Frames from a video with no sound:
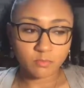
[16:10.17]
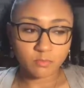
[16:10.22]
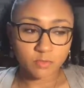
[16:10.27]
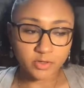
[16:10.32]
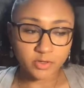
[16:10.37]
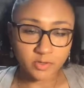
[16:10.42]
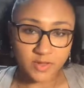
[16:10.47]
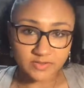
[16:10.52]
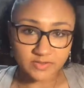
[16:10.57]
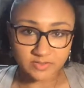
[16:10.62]

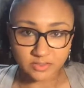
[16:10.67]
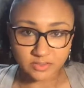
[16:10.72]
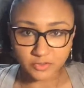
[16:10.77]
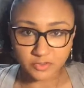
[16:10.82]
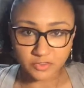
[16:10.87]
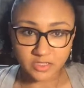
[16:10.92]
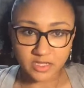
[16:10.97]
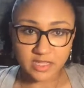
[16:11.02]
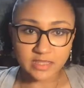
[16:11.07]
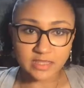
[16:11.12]
but you have to
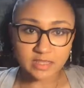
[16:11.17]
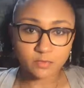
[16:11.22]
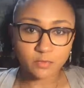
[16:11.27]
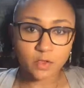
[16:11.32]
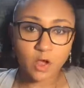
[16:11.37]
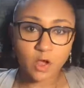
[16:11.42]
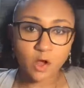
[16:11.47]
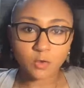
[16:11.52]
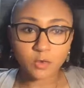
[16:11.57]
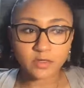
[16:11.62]
understand that
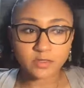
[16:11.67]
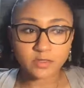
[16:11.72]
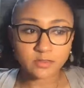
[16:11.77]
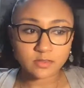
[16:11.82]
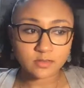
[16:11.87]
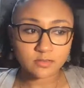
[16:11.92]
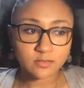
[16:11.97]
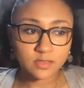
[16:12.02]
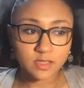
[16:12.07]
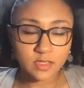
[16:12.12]
we
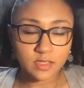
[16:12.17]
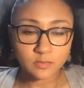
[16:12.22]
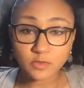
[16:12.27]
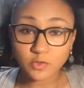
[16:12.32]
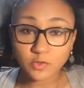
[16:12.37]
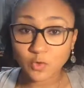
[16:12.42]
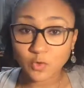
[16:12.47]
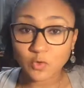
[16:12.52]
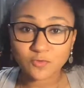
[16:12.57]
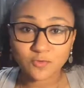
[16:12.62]
always keep
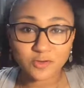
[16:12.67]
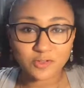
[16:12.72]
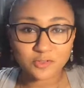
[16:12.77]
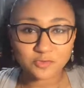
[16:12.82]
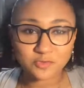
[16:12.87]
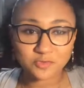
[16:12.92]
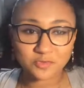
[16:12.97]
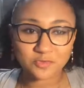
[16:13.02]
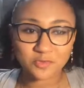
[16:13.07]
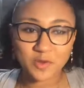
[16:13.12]
school first.